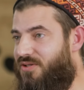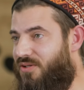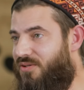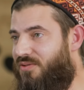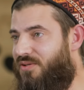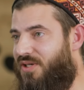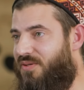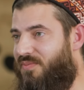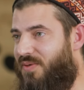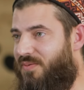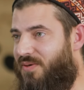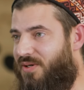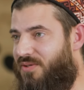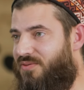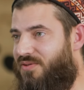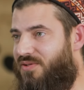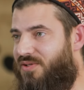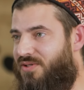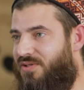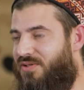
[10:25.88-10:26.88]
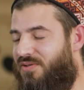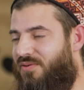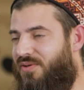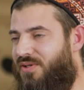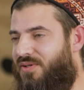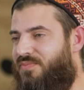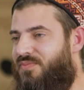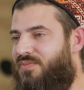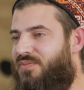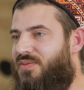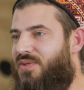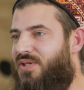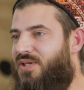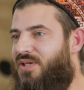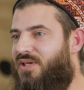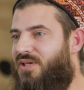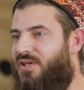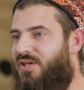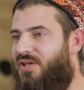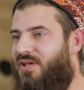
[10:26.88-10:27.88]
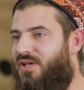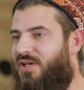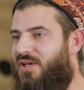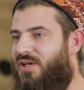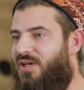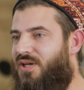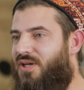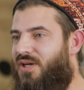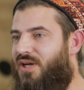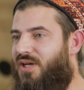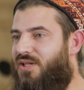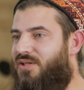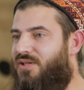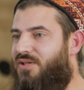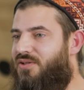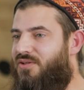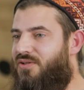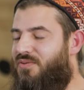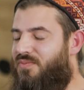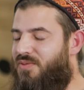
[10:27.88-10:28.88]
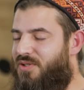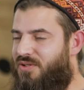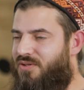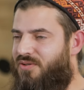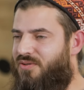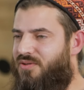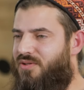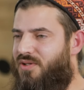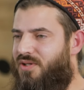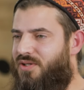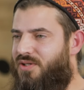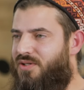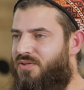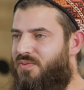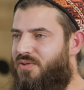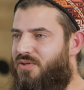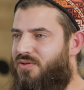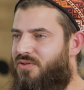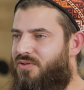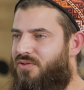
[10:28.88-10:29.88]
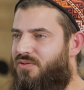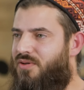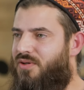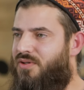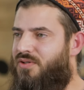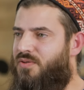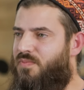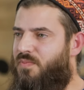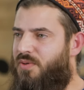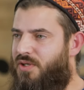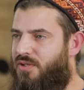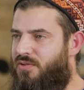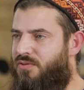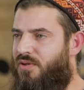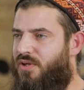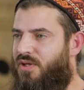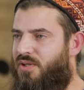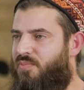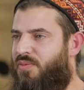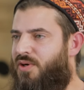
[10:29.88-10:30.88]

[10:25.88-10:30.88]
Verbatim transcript: told him about this dream. And he told me, no, that is because you are spiritually